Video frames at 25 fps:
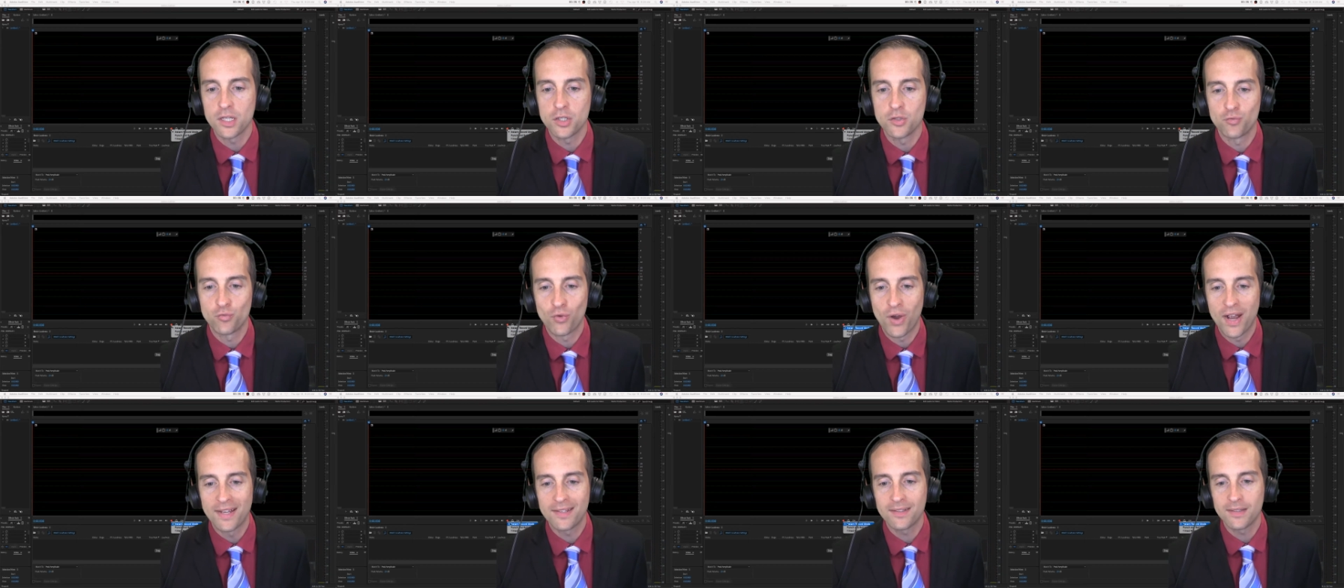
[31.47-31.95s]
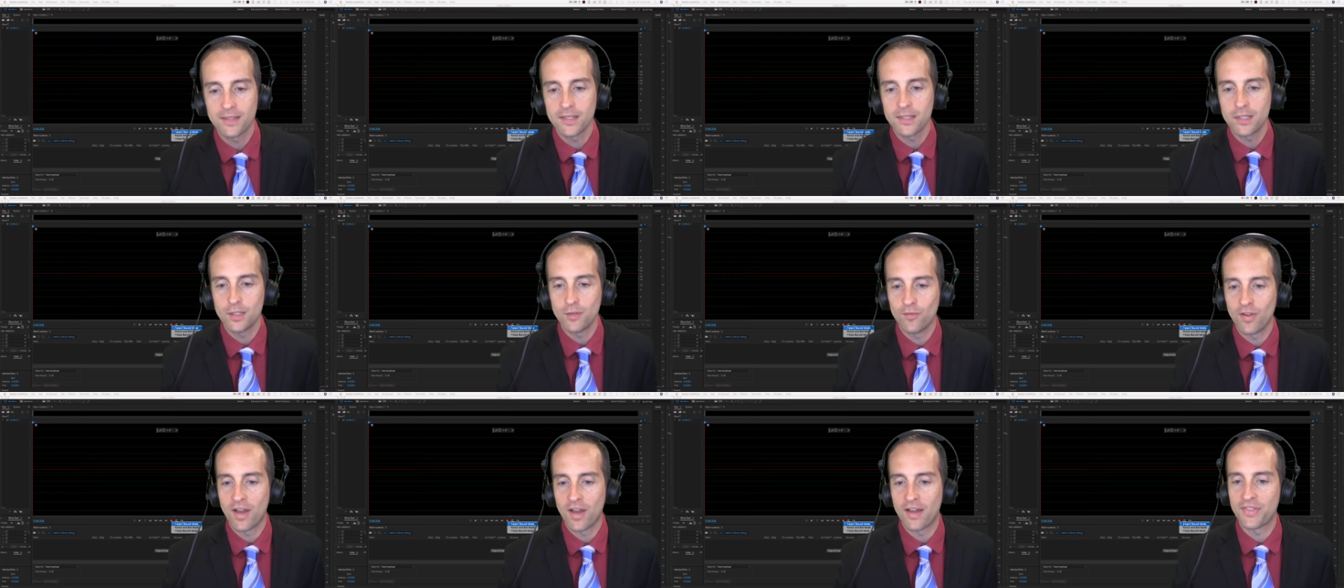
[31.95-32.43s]
you right
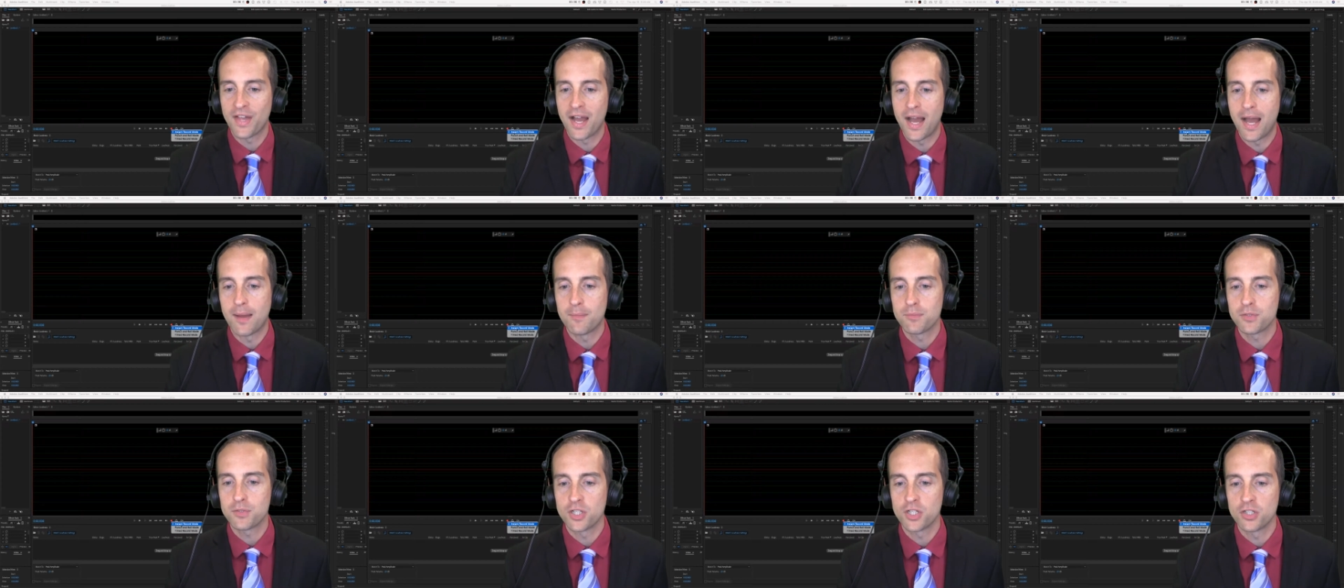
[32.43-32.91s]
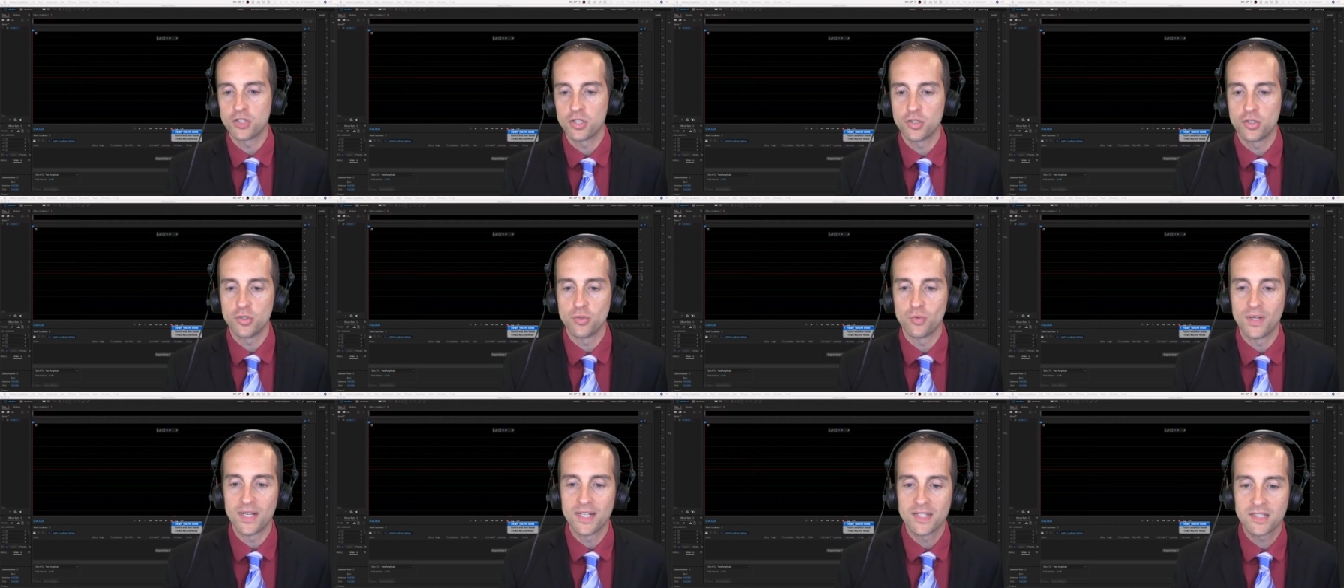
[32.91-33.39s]
click, you've got the option to
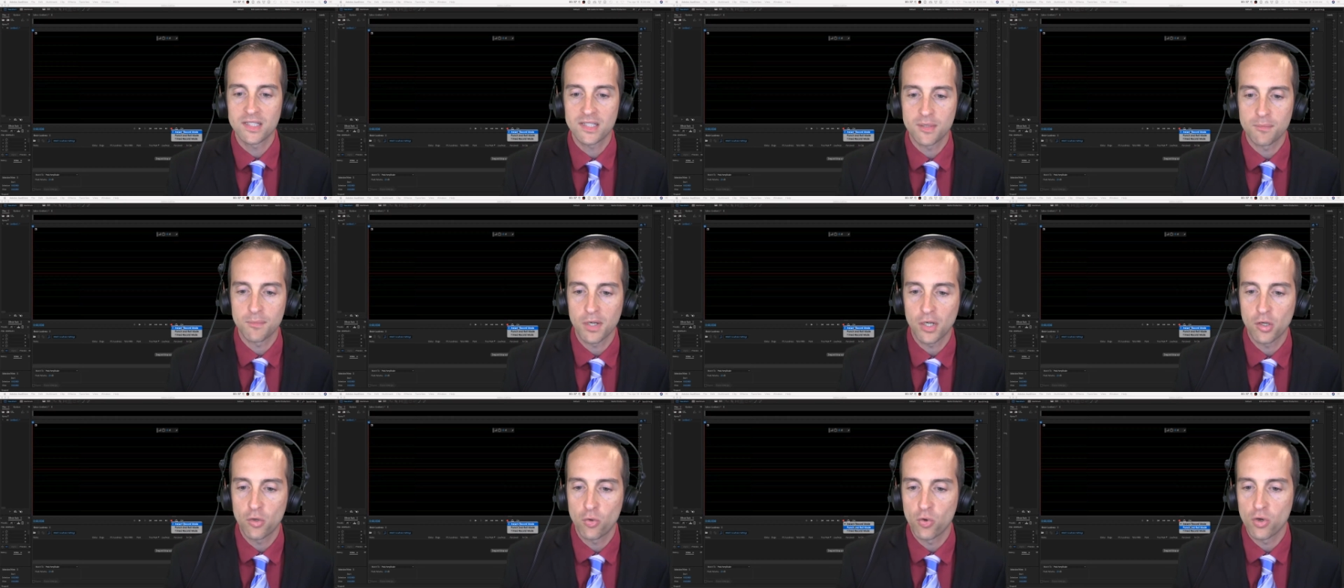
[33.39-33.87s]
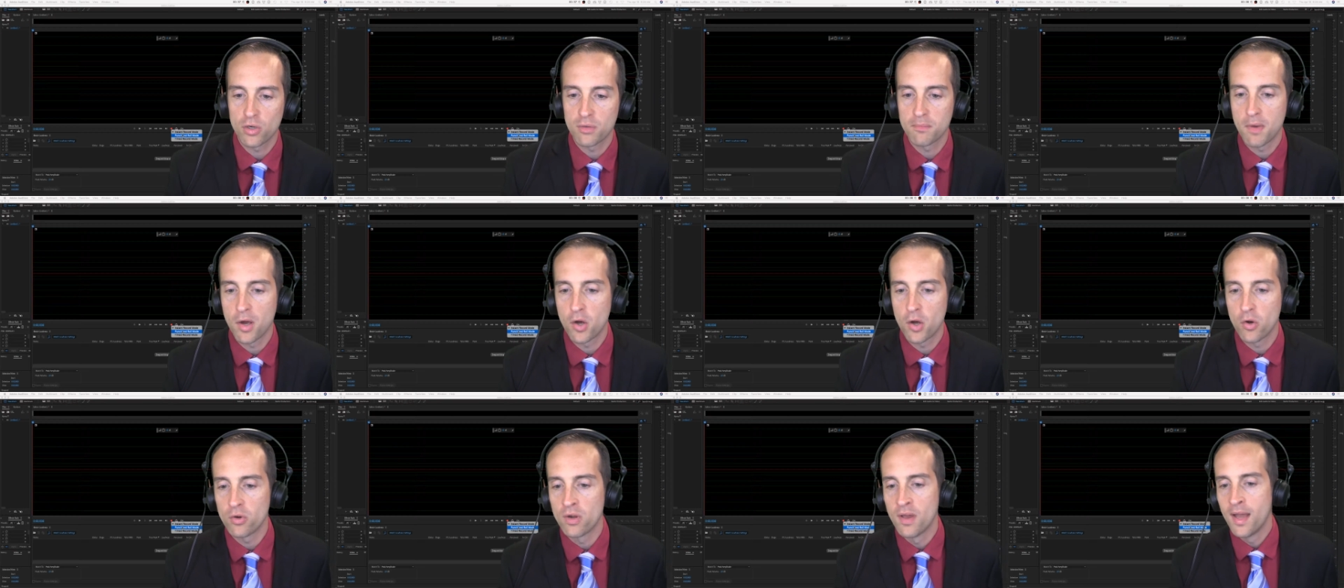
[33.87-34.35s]
do instant record
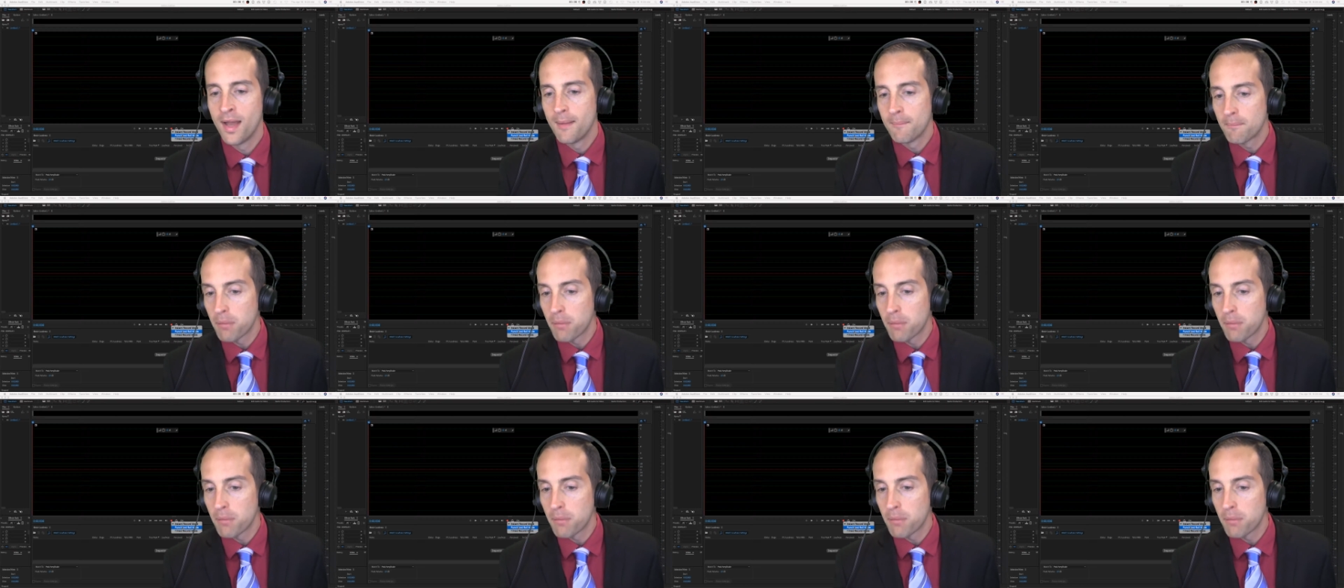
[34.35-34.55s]
mode,